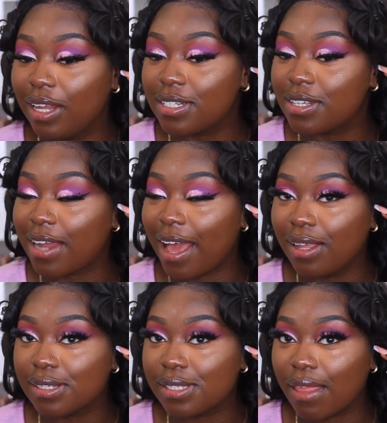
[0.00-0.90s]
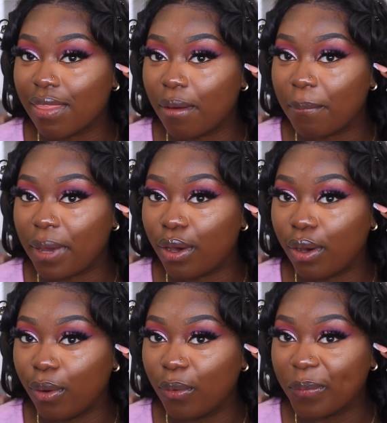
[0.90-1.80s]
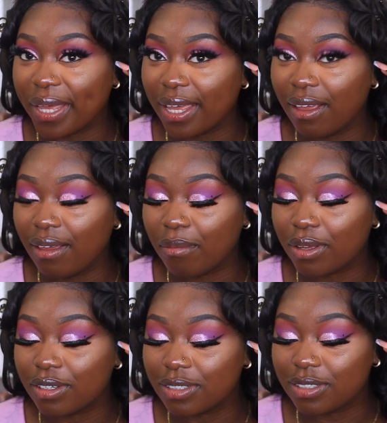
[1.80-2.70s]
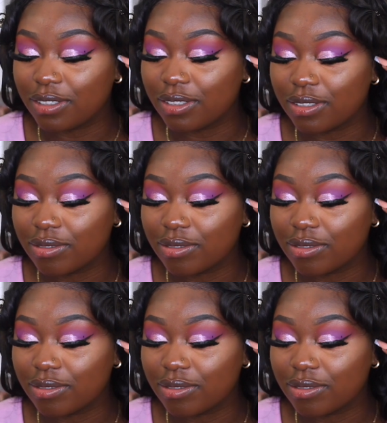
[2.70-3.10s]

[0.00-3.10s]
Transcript: Listen, I didn't step down my whole wig because